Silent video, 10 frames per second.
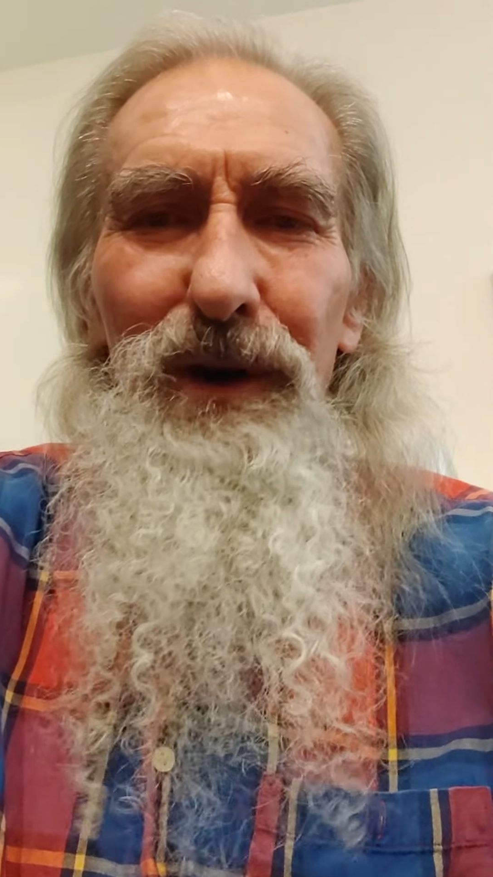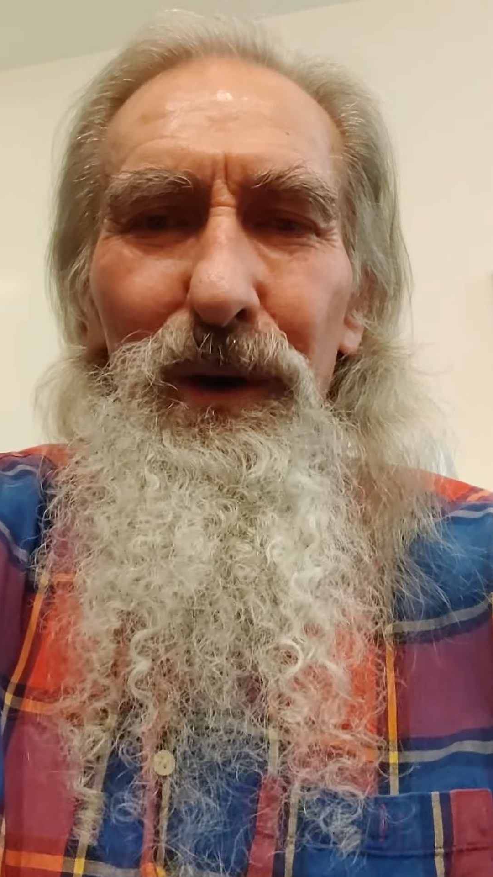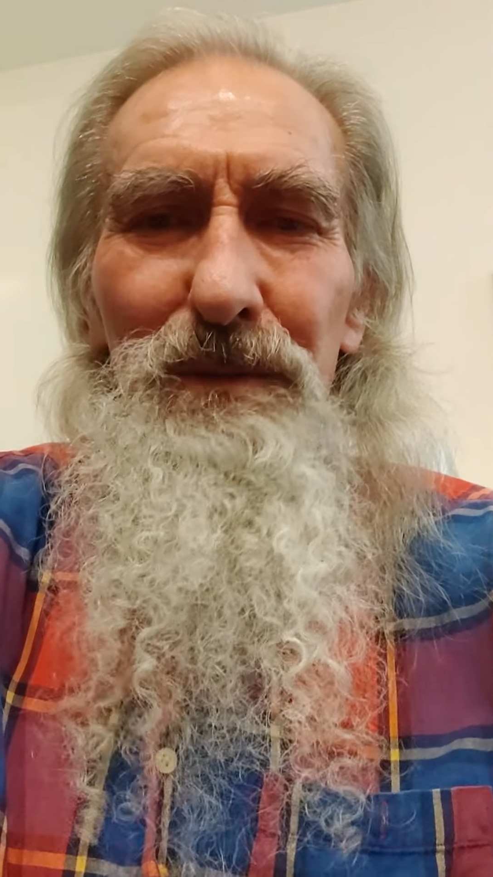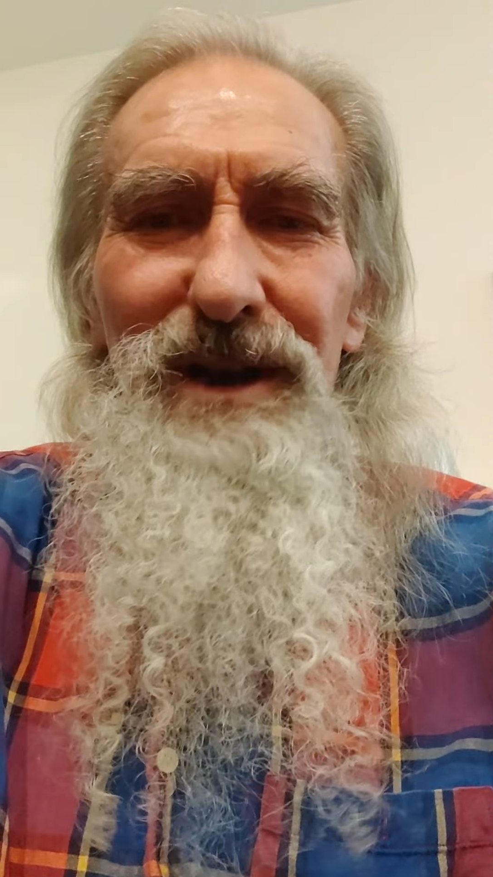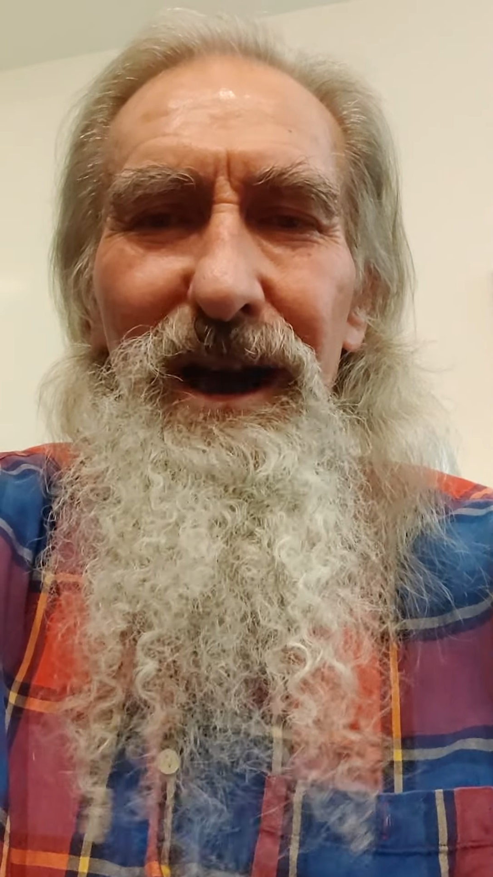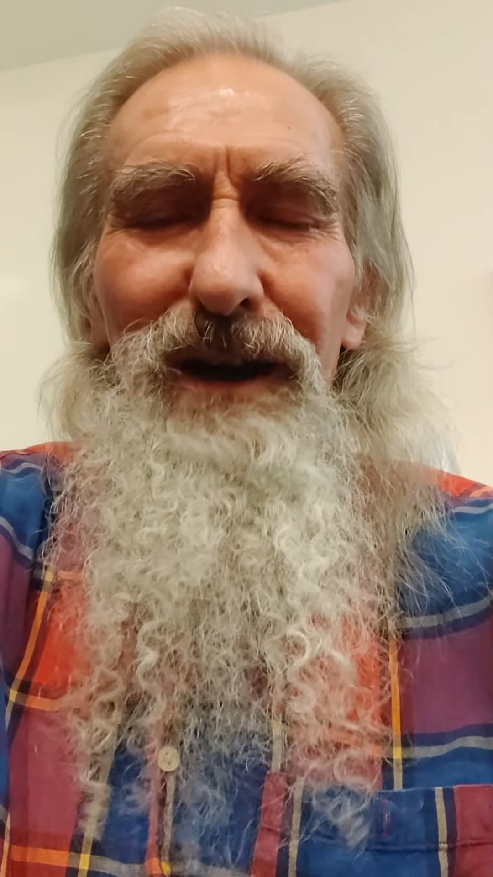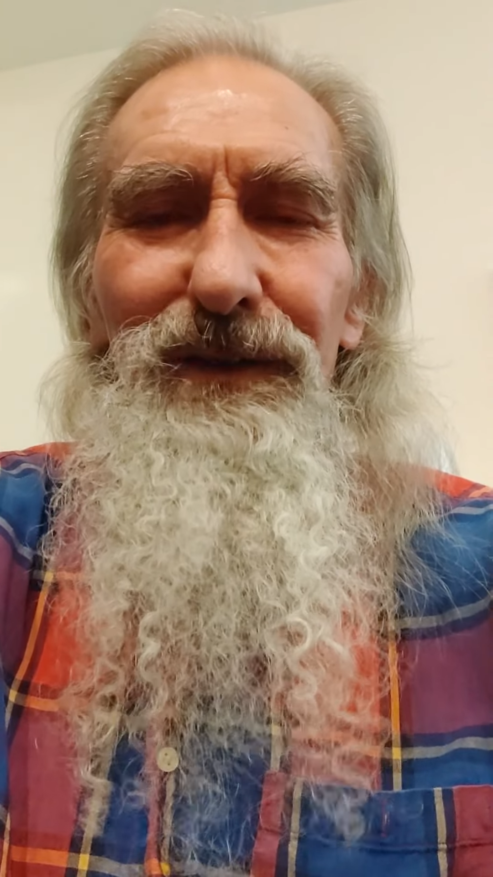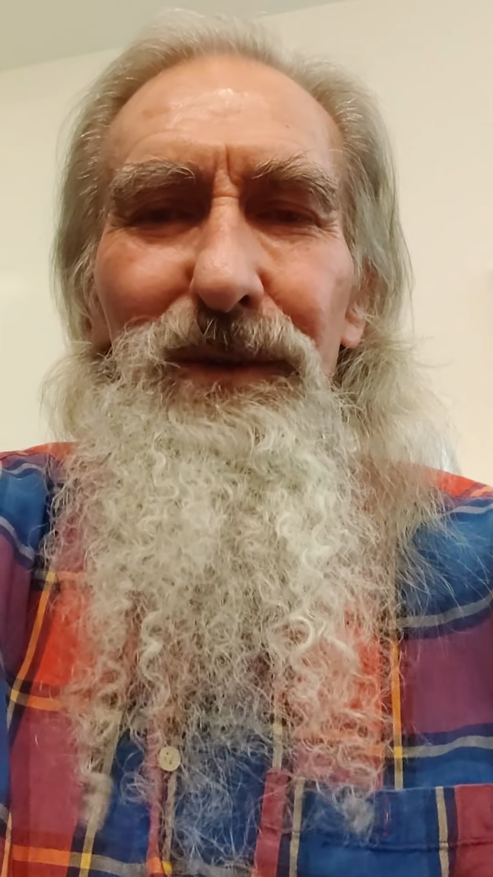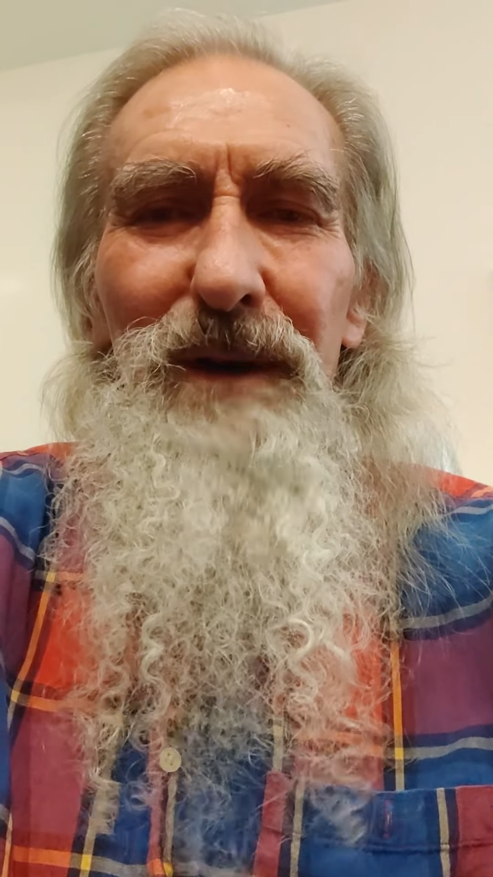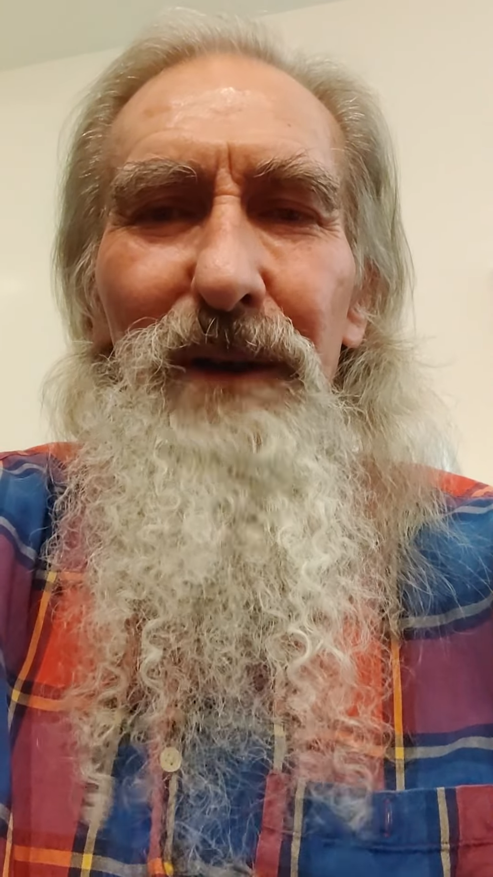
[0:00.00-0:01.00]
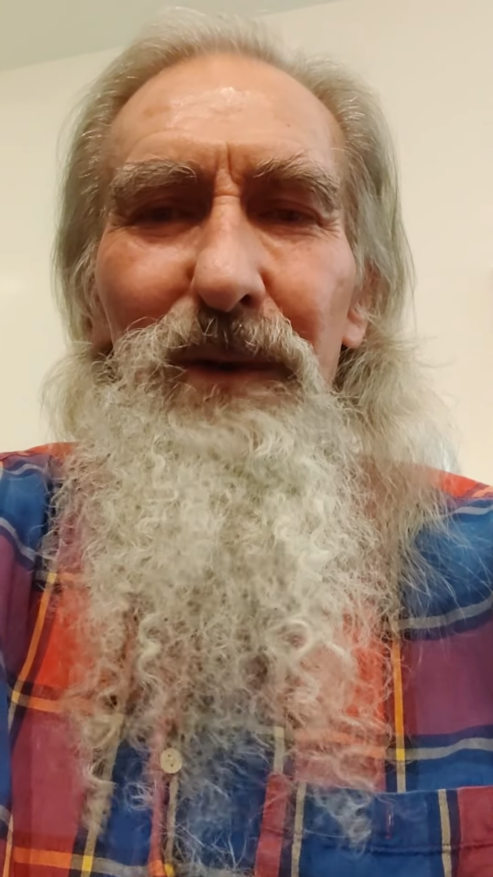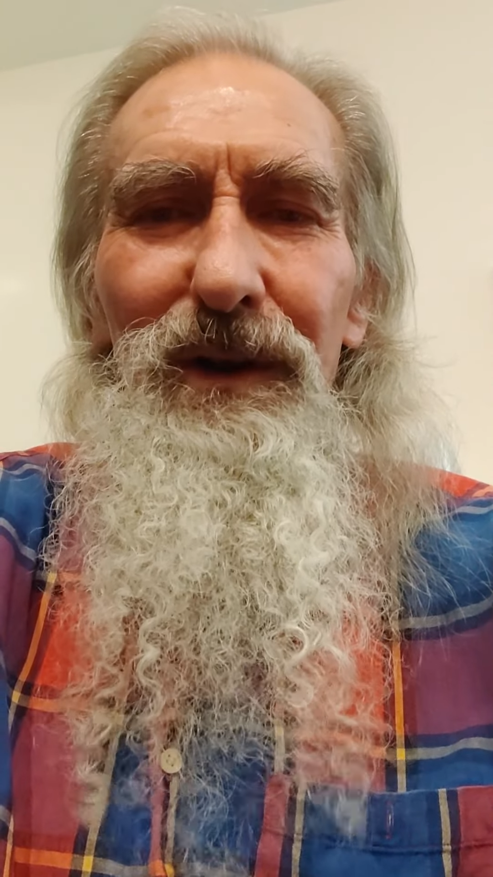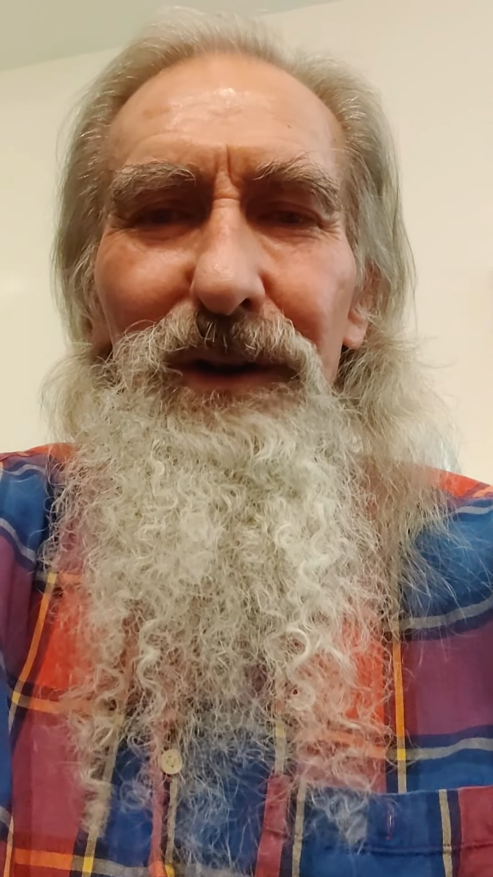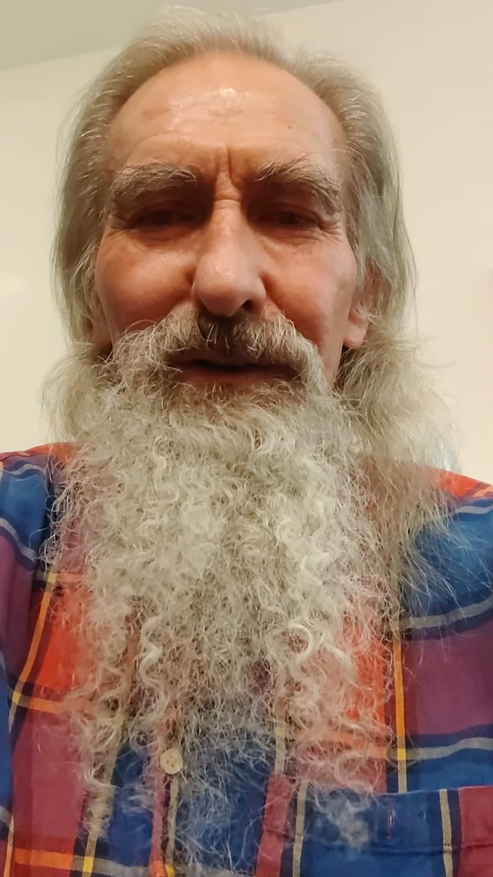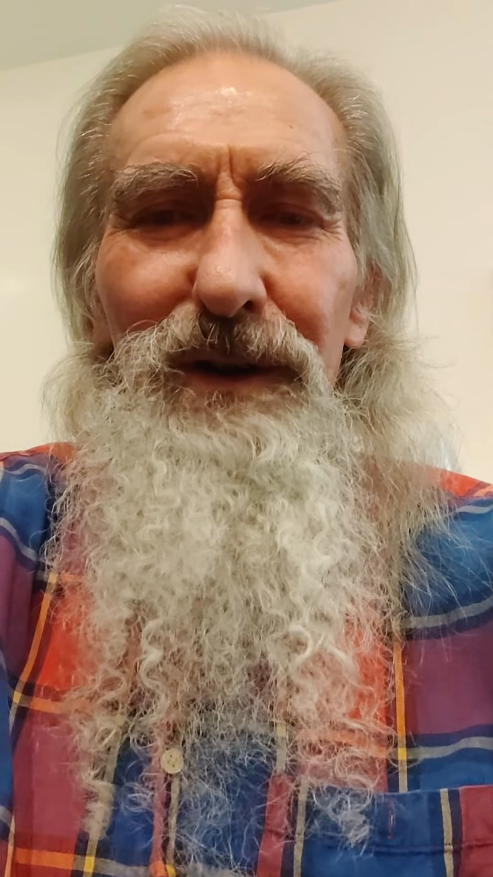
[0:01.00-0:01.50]
hometown or from
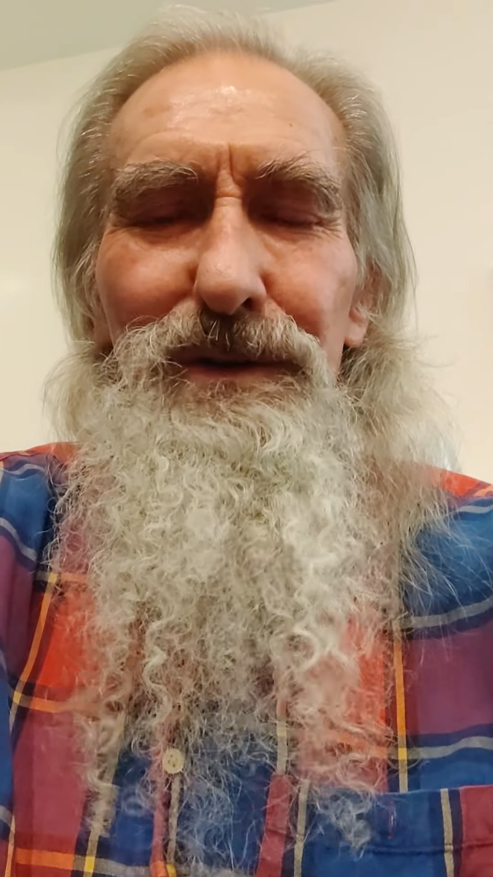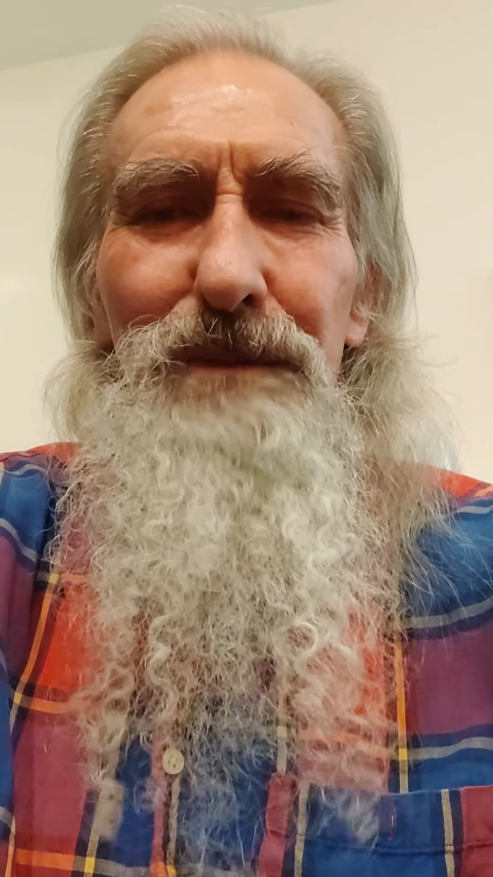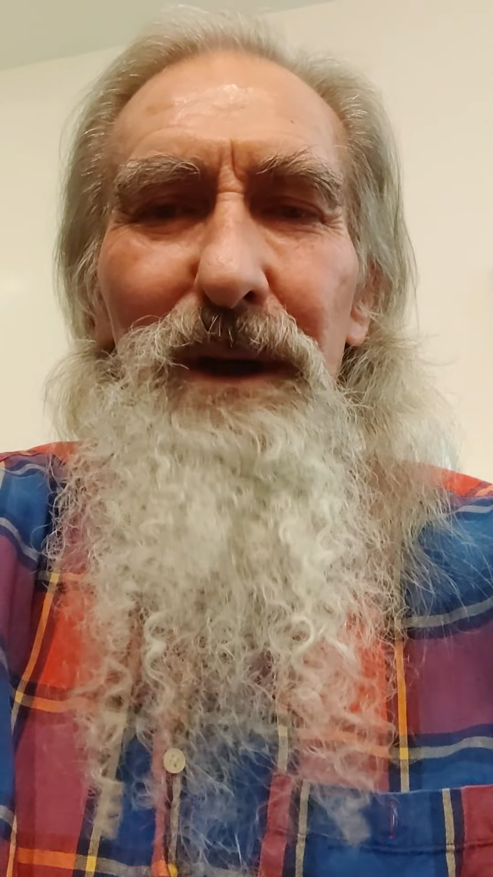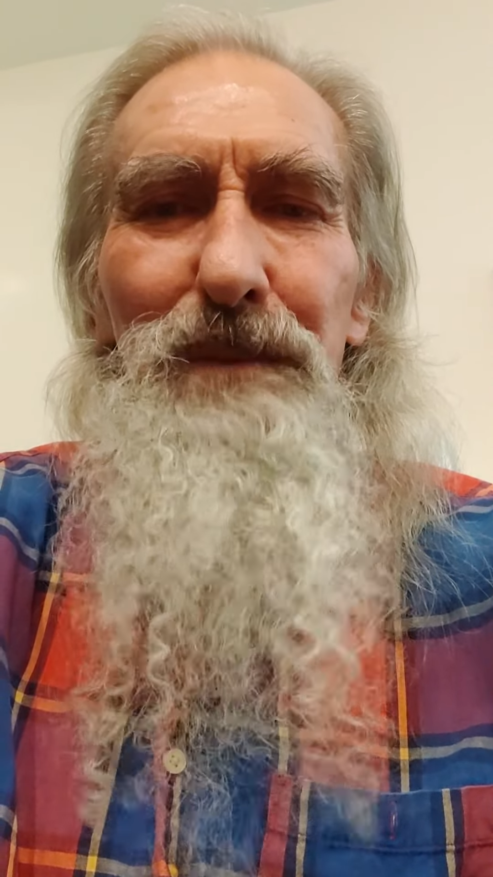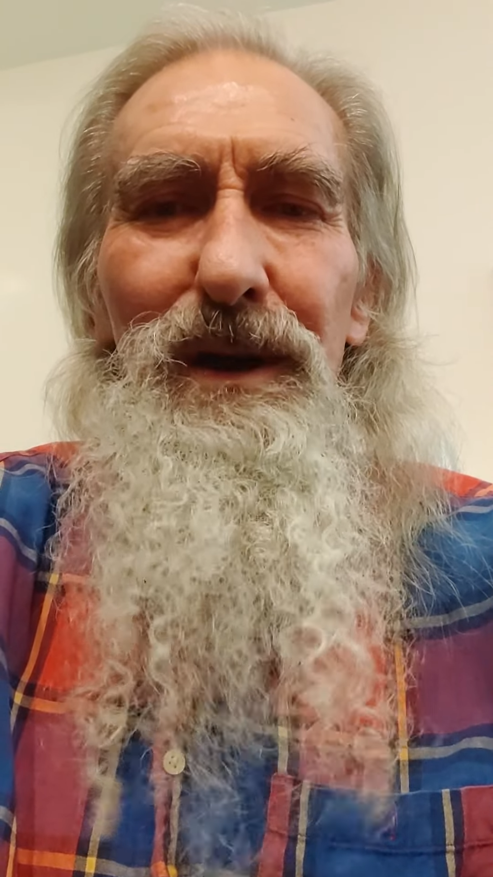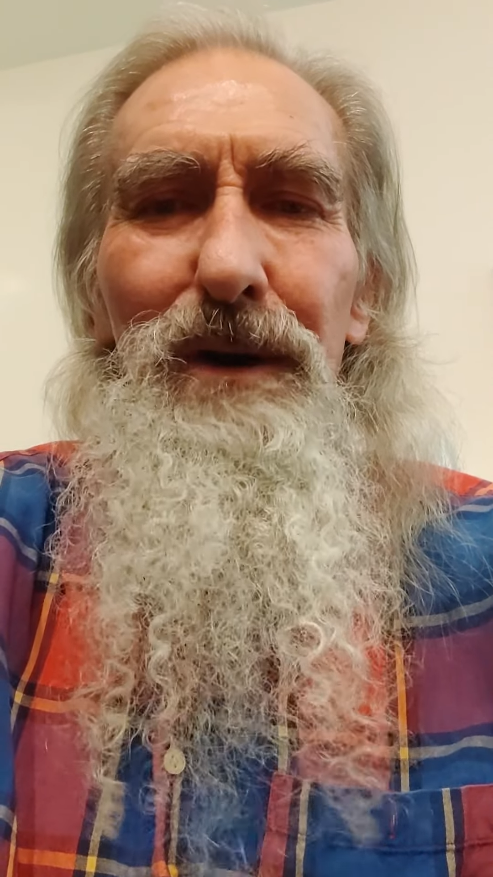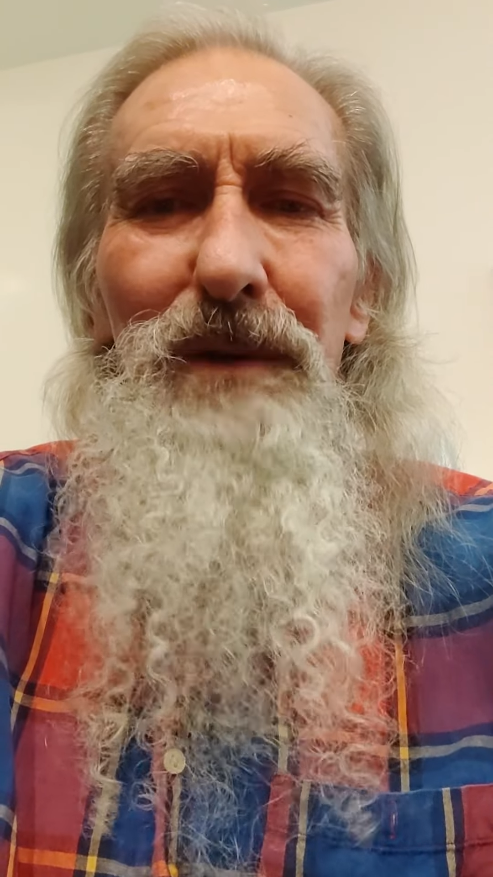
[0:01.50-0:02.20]
anywhere on the road to my P.O.